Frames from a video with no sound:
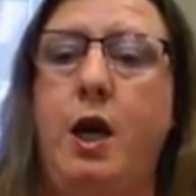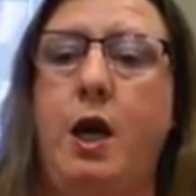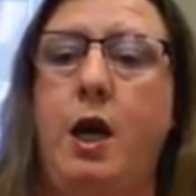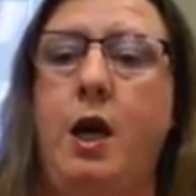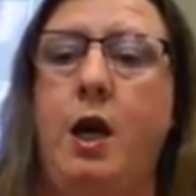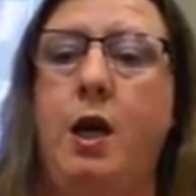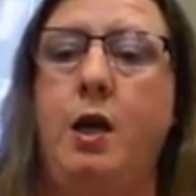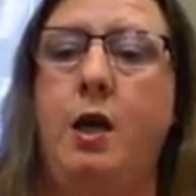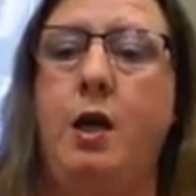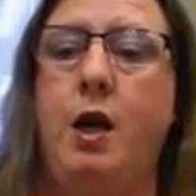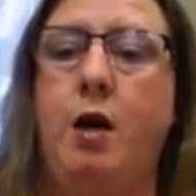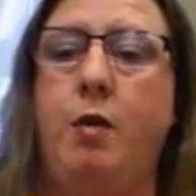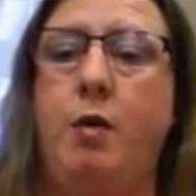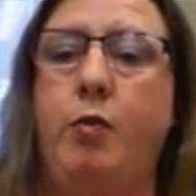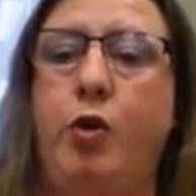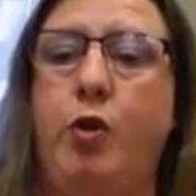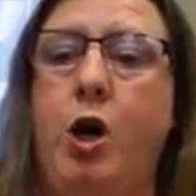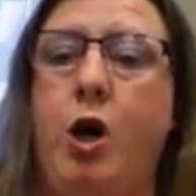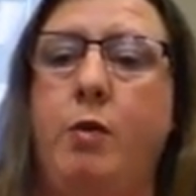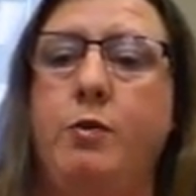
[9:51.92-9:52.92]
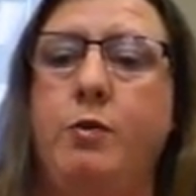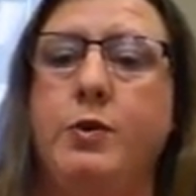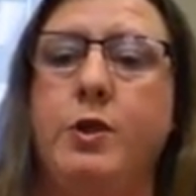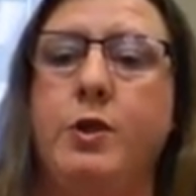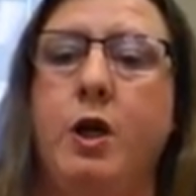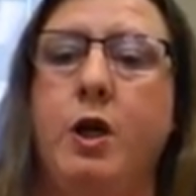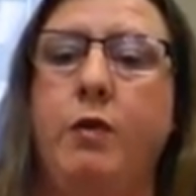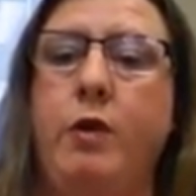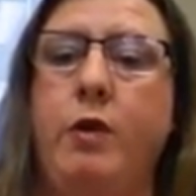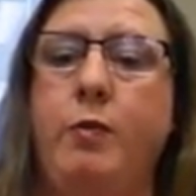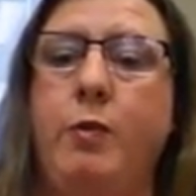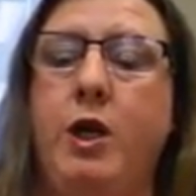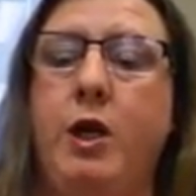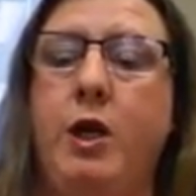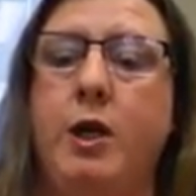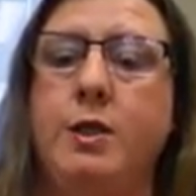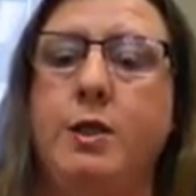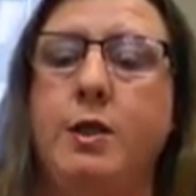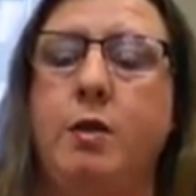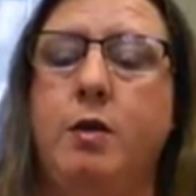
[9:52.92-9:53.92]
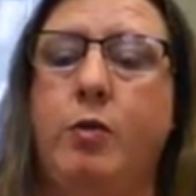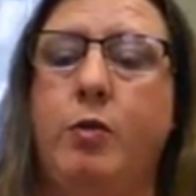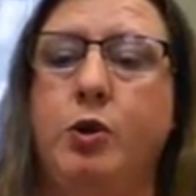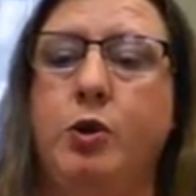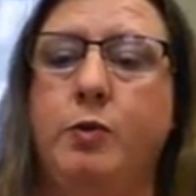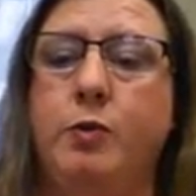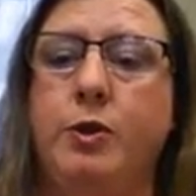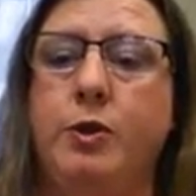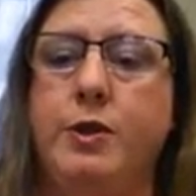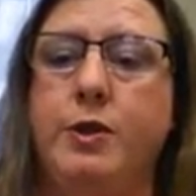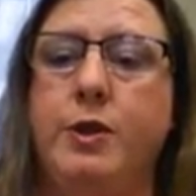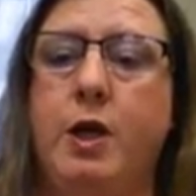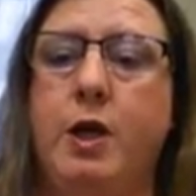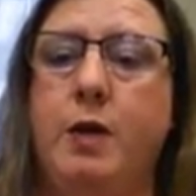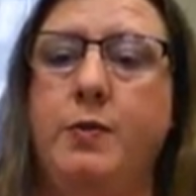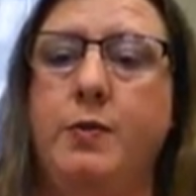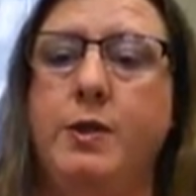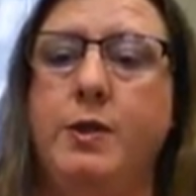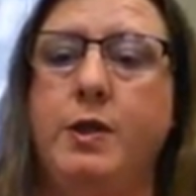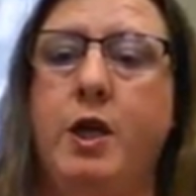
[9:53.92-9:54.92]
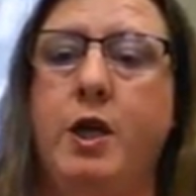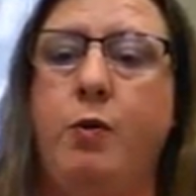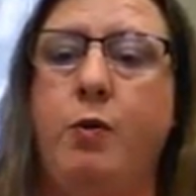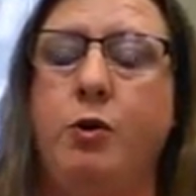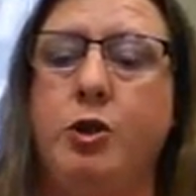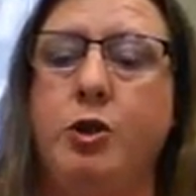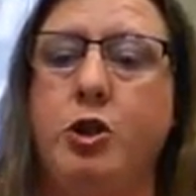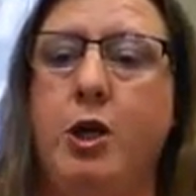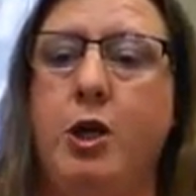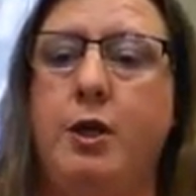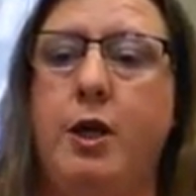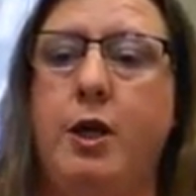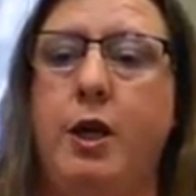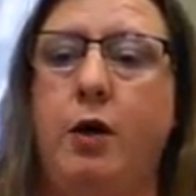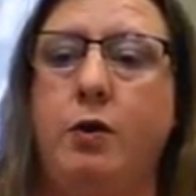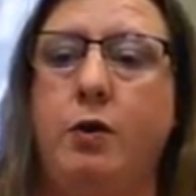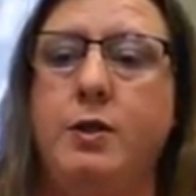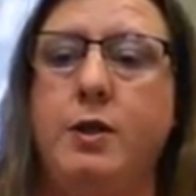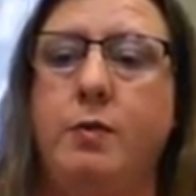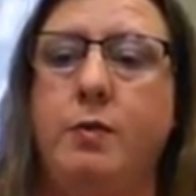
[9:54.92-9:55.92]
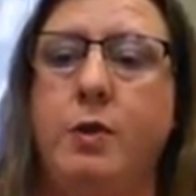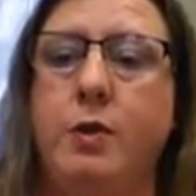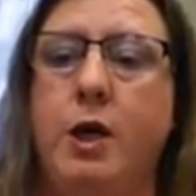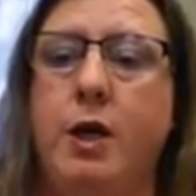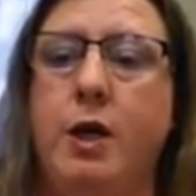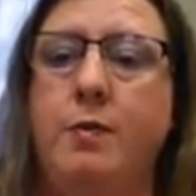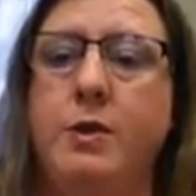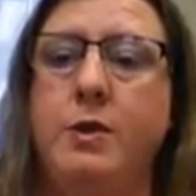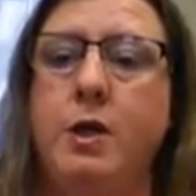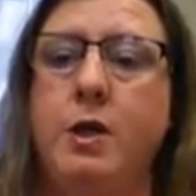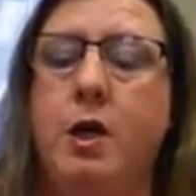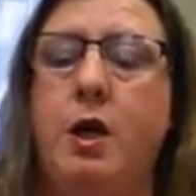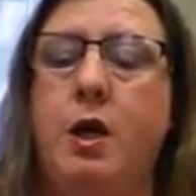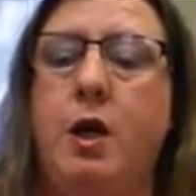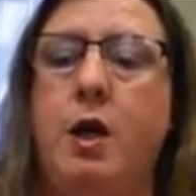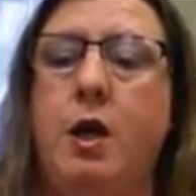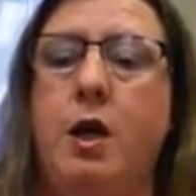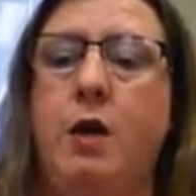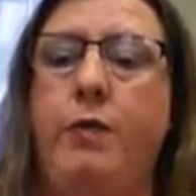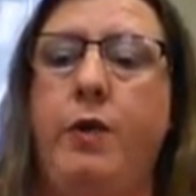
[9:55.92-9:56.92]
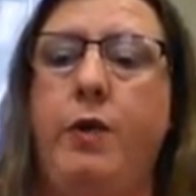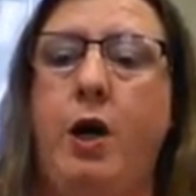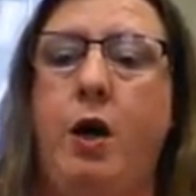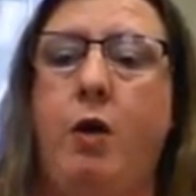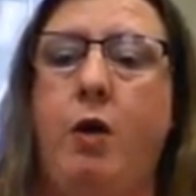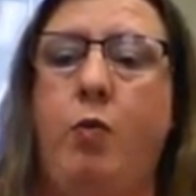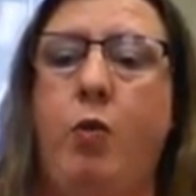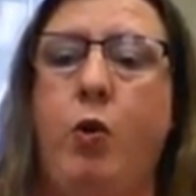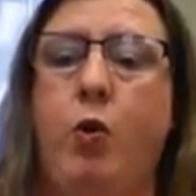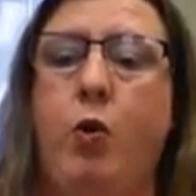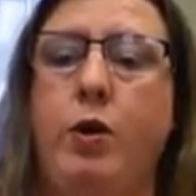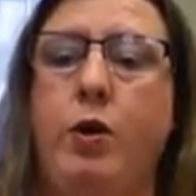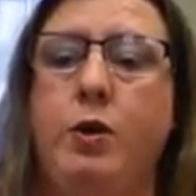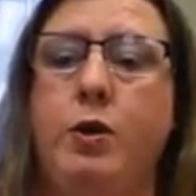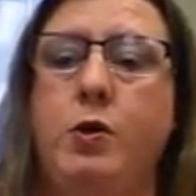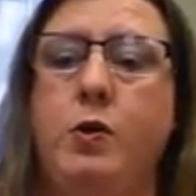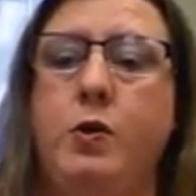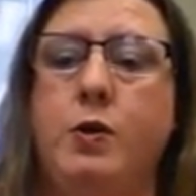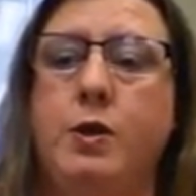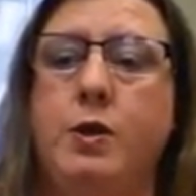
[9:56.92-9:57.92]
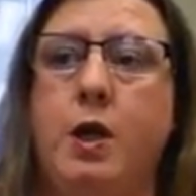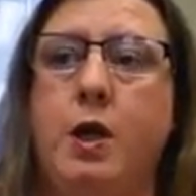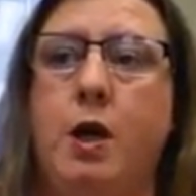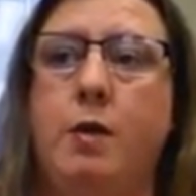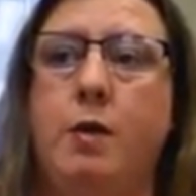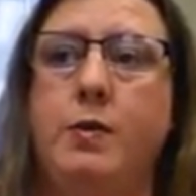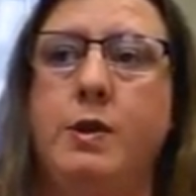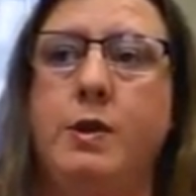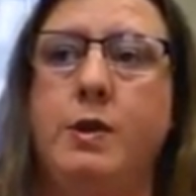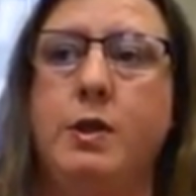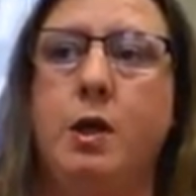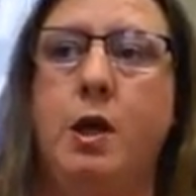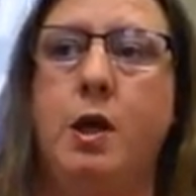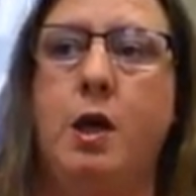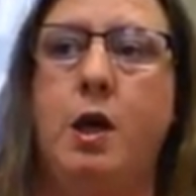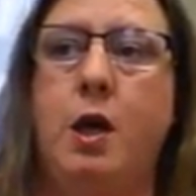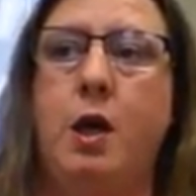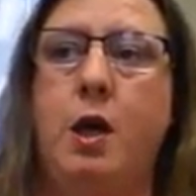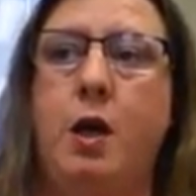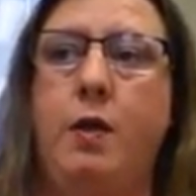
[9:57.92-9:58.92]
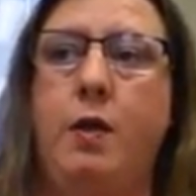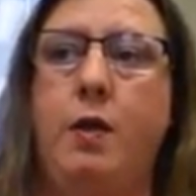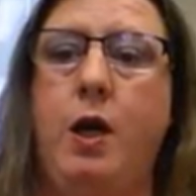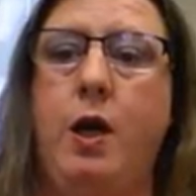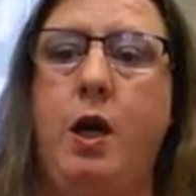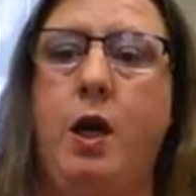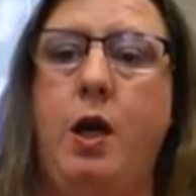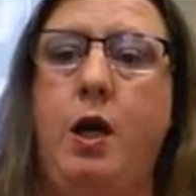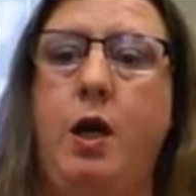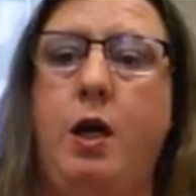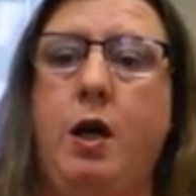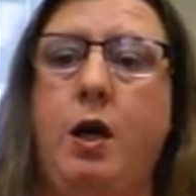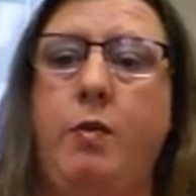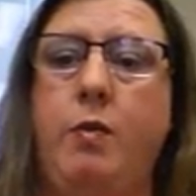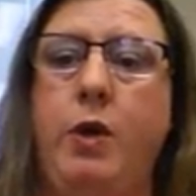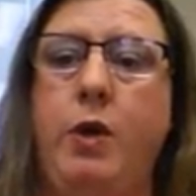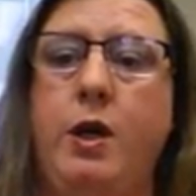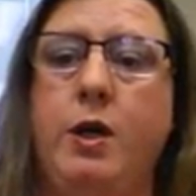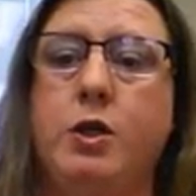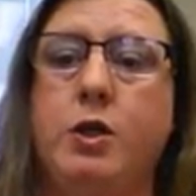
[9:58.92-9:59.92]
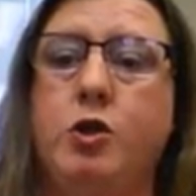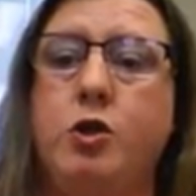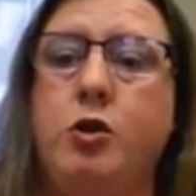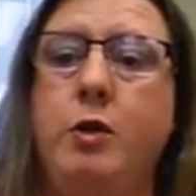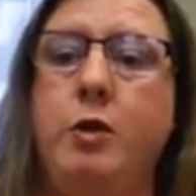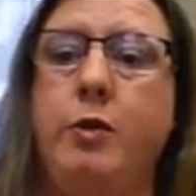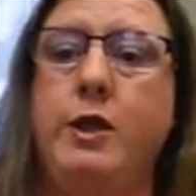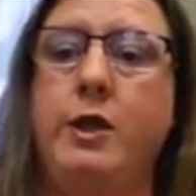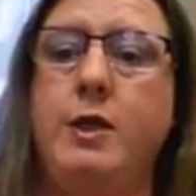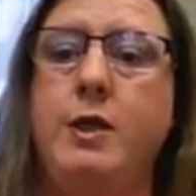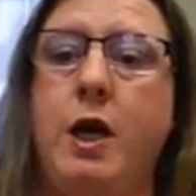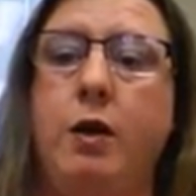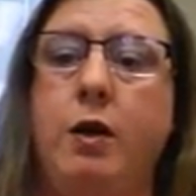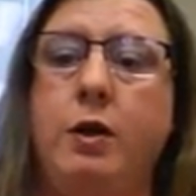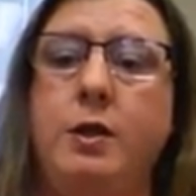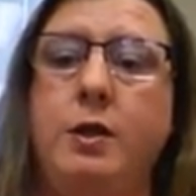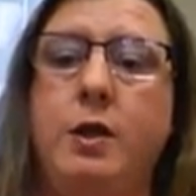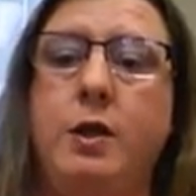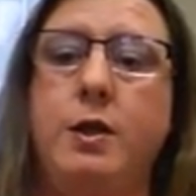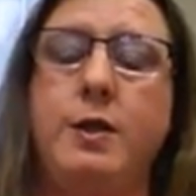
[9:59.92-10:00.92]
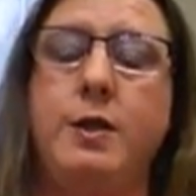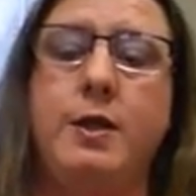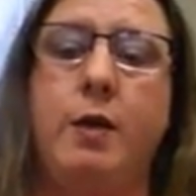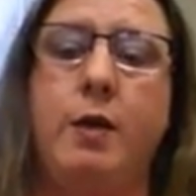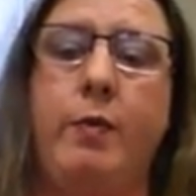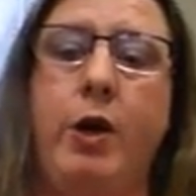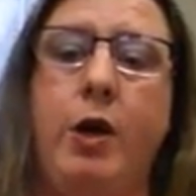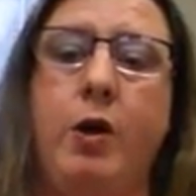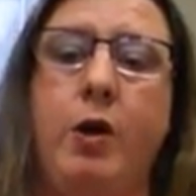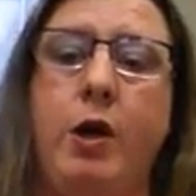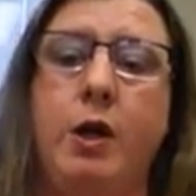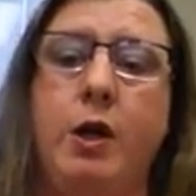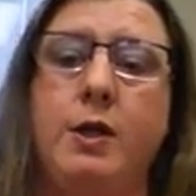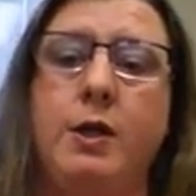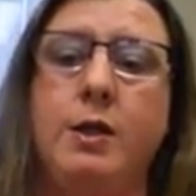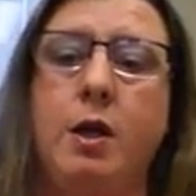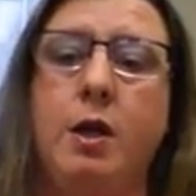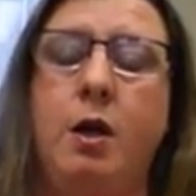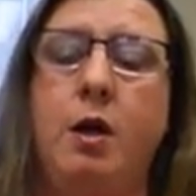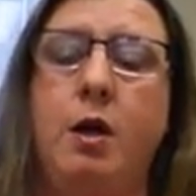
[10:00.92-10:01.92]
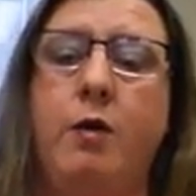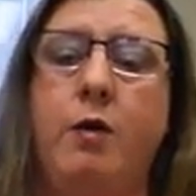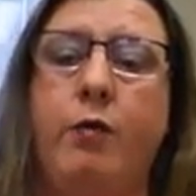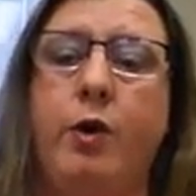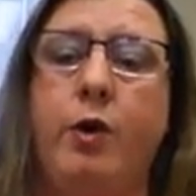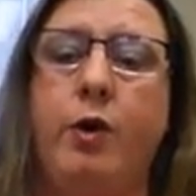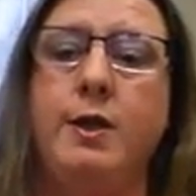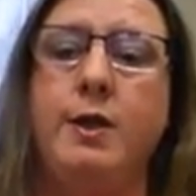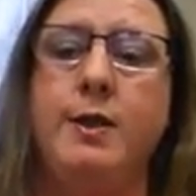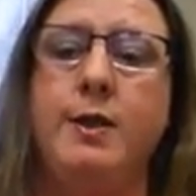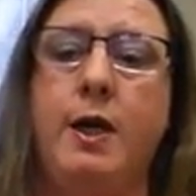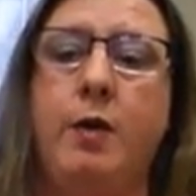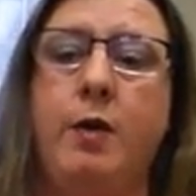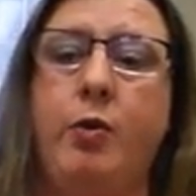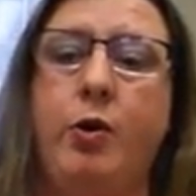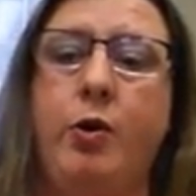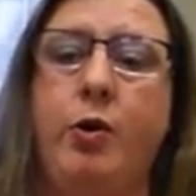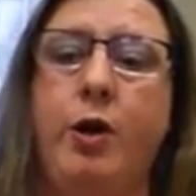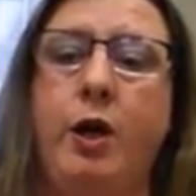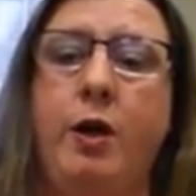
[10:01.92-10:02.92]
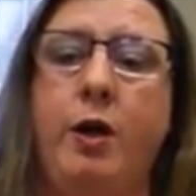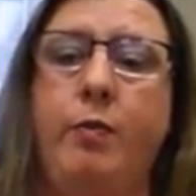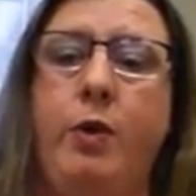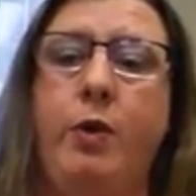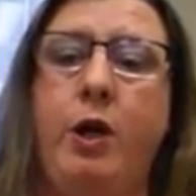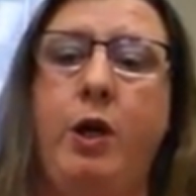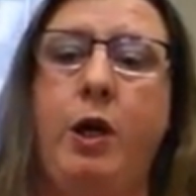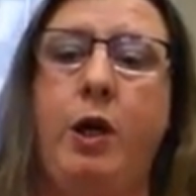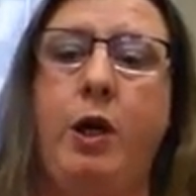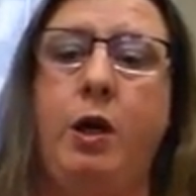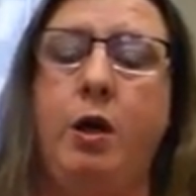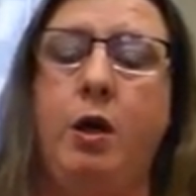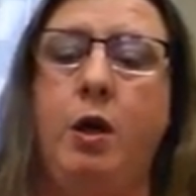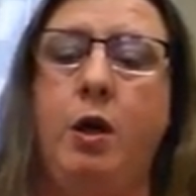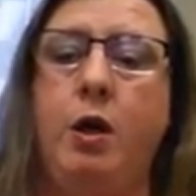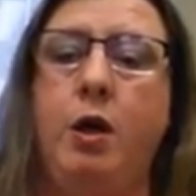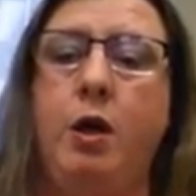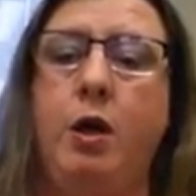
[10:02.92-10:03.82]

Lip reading: and problem solving because of the multiple steps. They will shut down sometimes if they have more than 2 steps. They can be extremely talented in some areas. For example, they could be